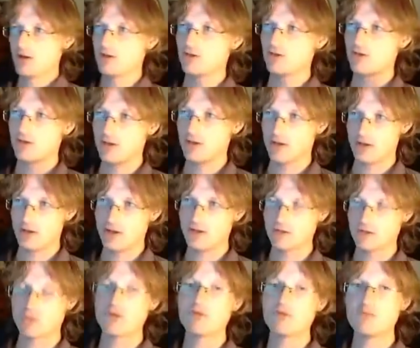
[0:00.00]
a
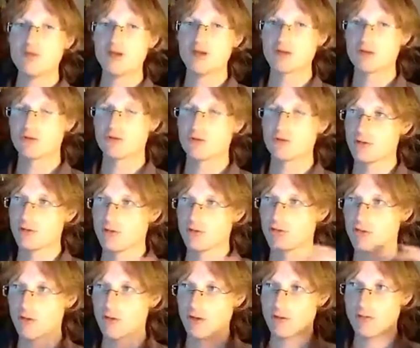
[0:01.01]
history of mental
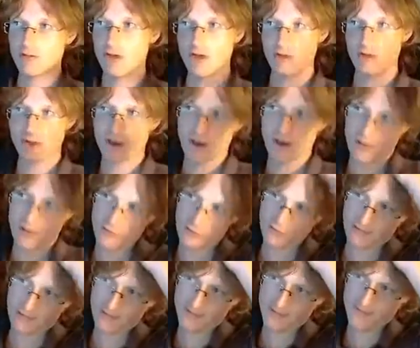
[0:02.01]
illness like that.
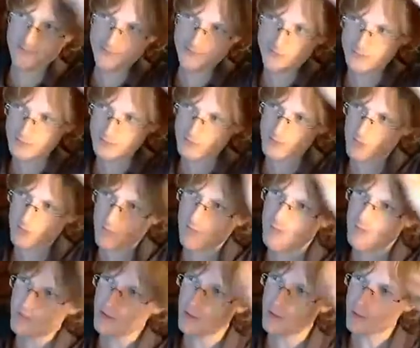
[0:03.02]

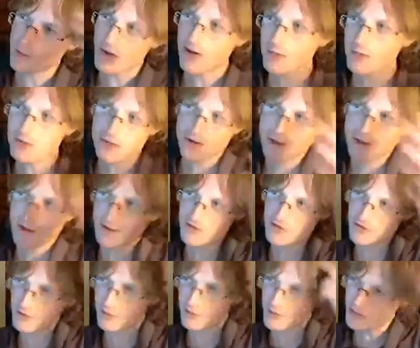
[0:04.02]
So
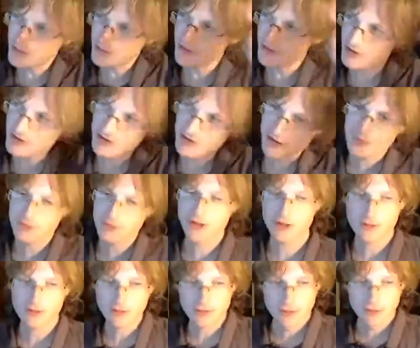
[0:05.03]
it's completely
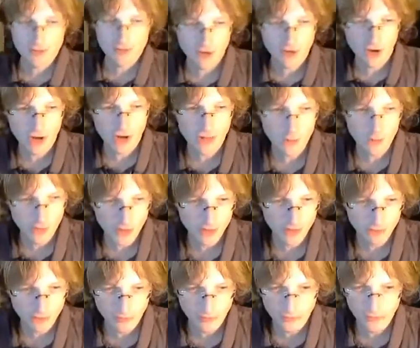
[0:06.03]
unlikely that I would
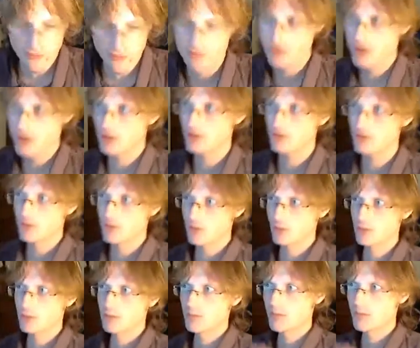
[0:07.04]
have something like that either.
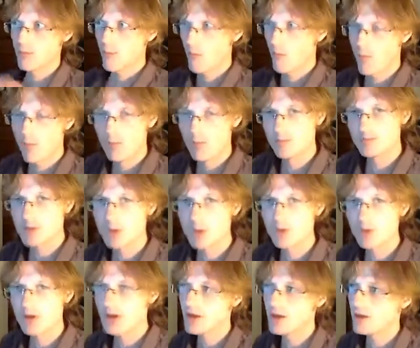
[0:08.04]

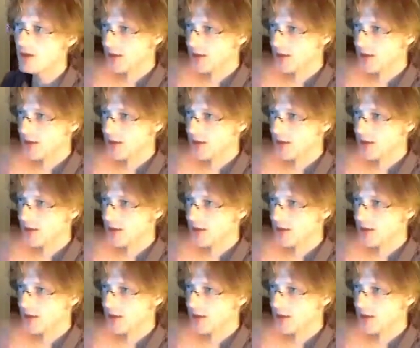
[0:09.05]
Okay,